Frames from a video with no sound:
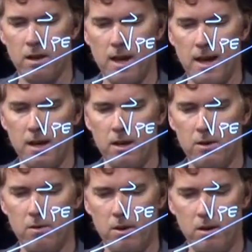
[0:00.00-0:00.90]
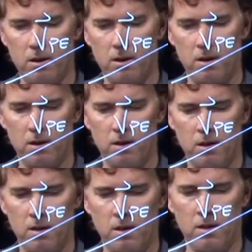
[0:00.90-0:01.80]
900
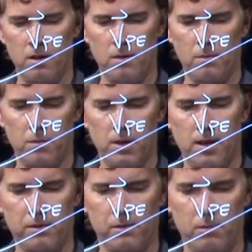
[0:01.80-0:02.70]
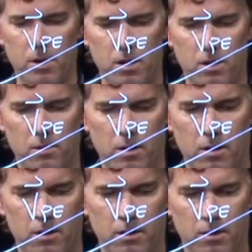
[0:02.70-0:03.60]
plus
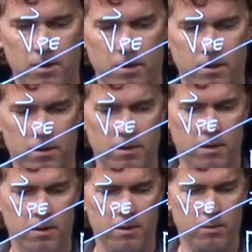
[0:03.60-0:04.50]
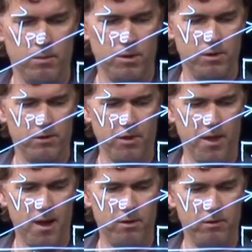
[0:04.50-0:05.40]
100, which is
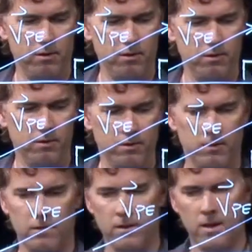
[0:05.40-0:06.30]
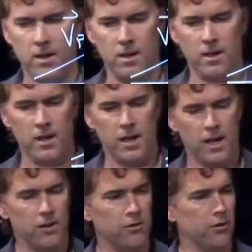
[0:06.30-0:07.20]
1,000.
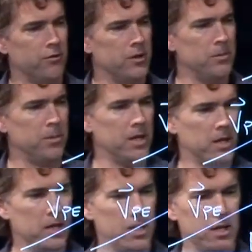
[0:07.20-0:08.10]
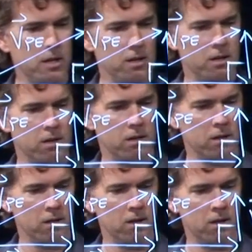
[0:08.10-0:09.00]
And so VPE
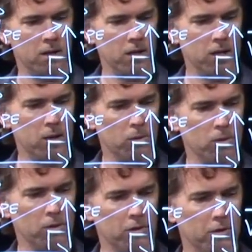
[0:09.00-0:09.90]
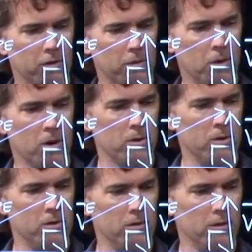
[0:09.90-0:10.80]
equals the square
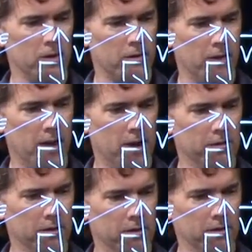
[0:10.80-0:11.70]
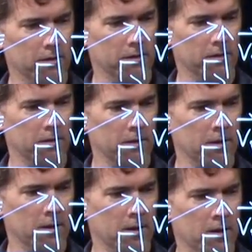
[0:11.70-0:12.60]
root of 1,000.
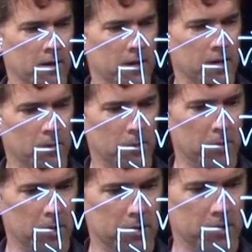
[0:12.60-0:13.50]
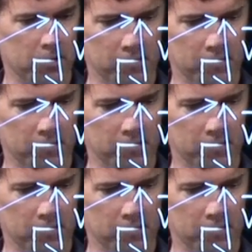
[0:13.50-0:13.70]
And we punched